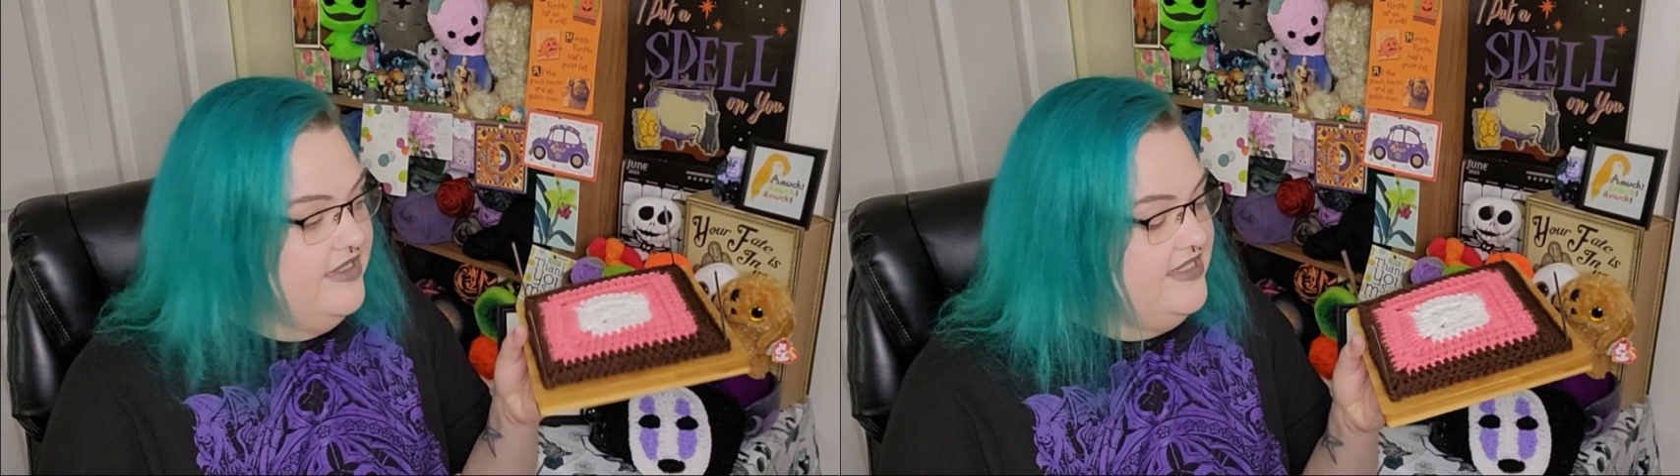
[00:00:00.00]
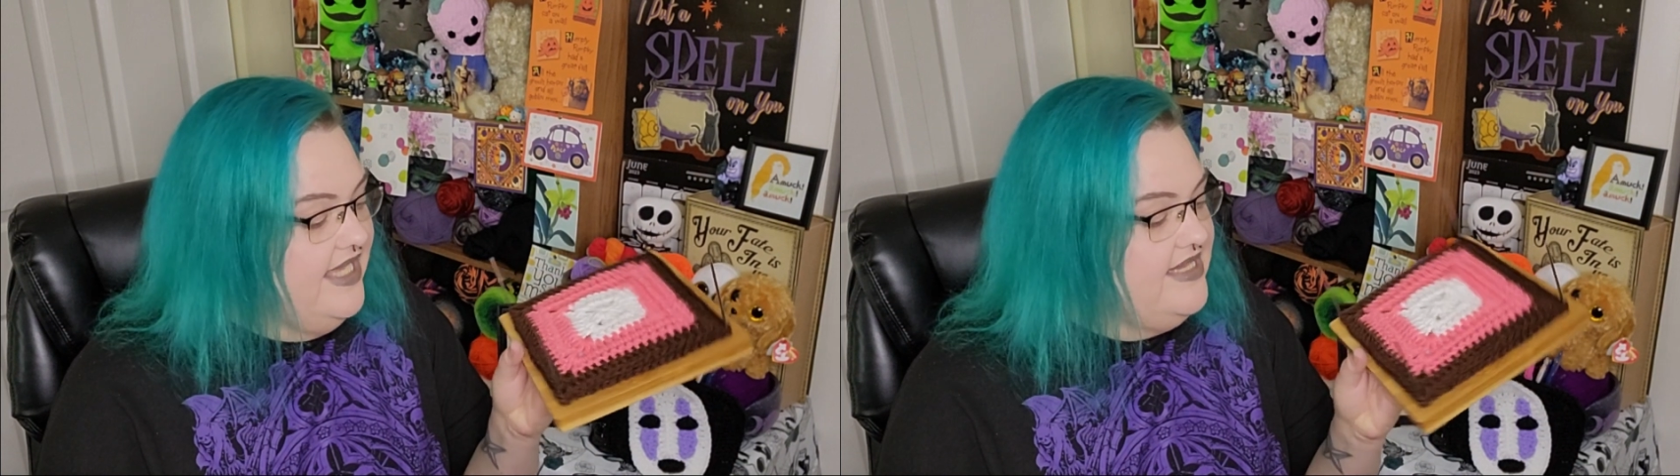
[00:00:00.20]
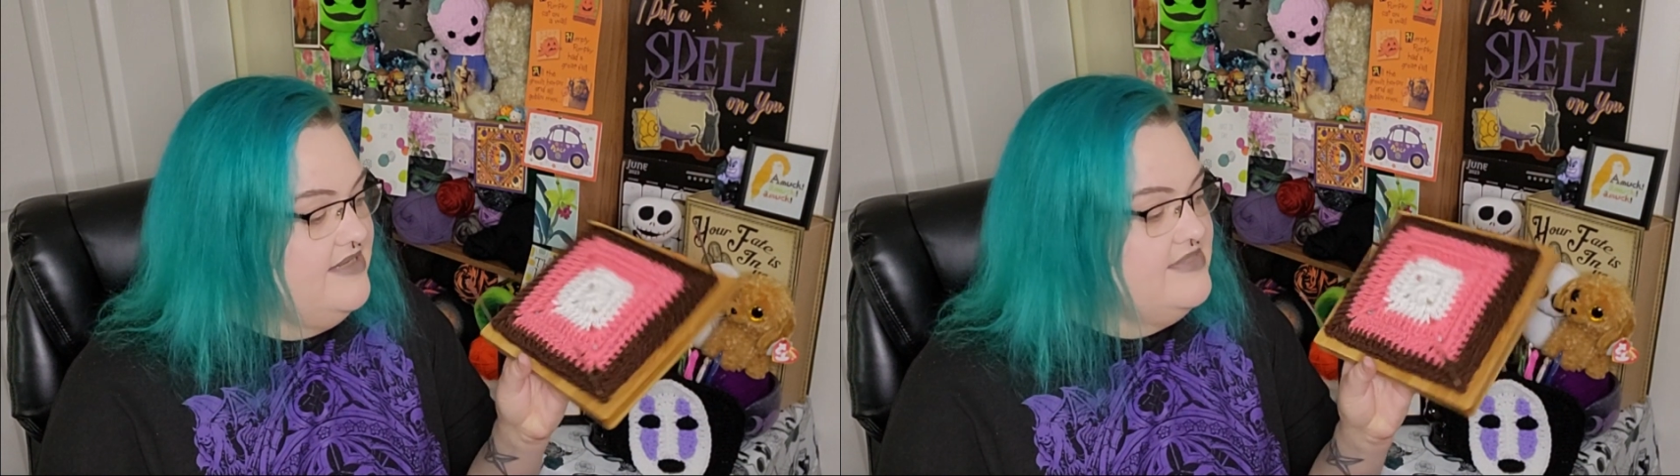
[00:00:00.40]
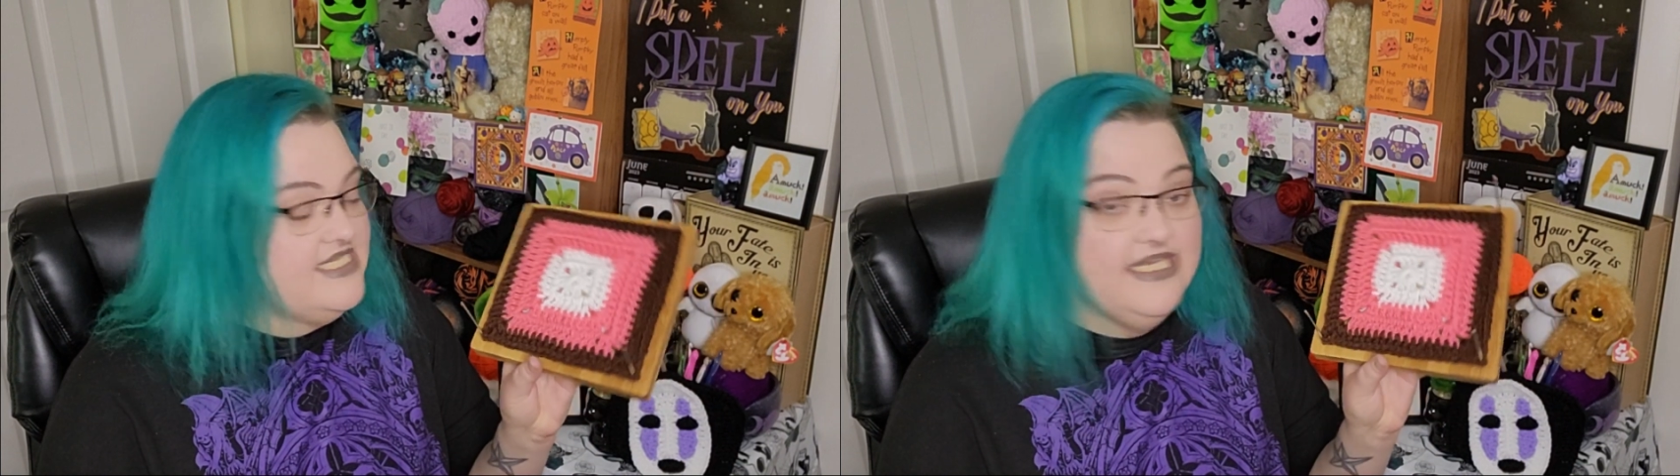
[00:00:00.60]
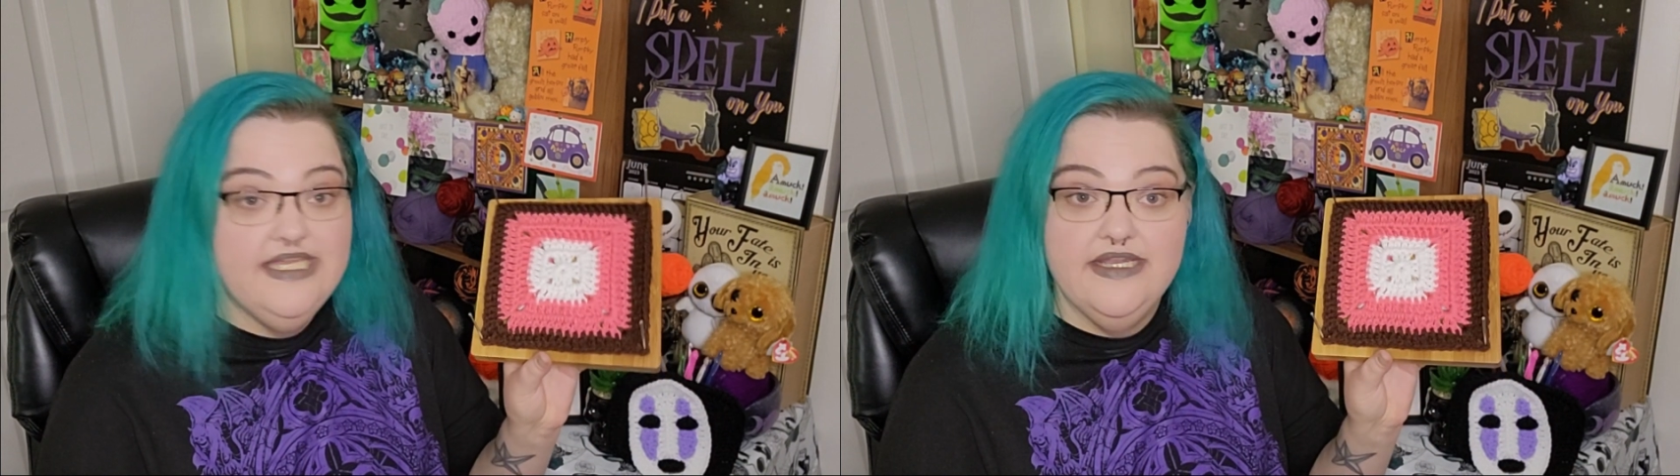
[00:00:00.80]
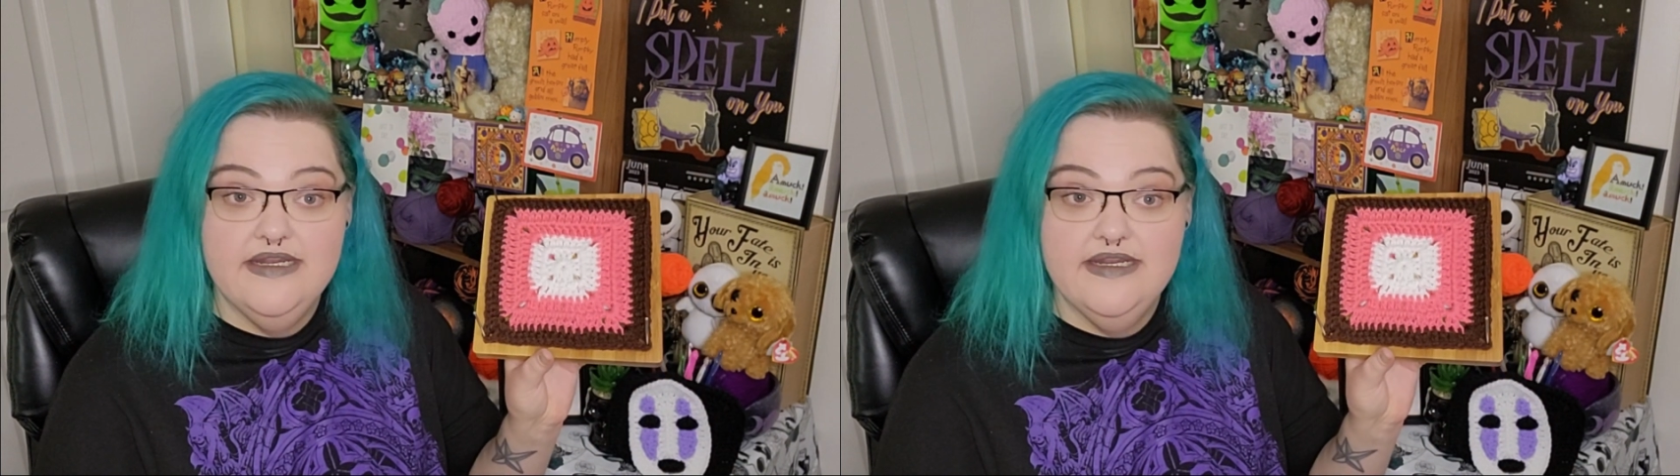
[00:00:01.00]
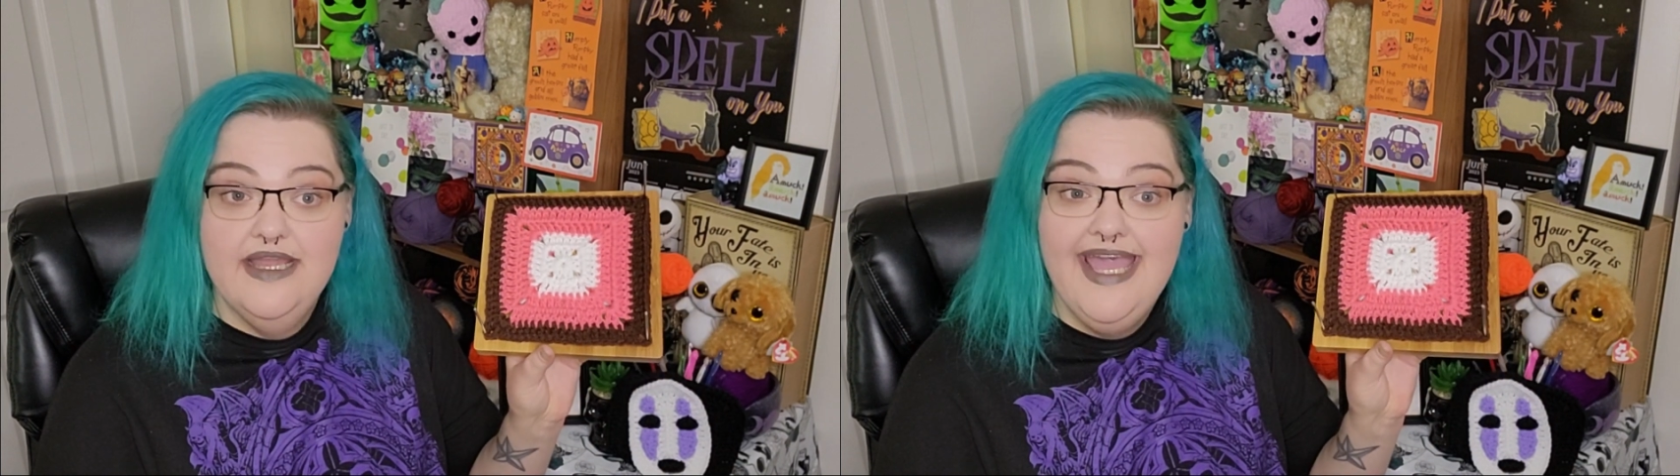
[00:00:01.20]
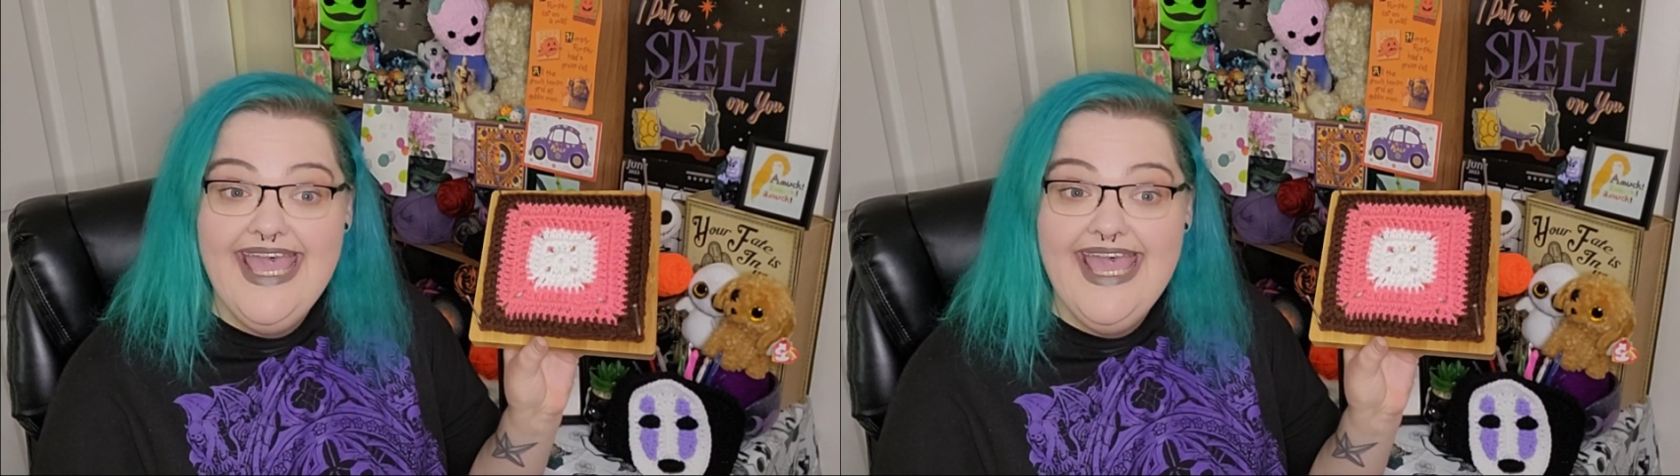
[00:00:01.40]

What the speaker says: and letting them sit here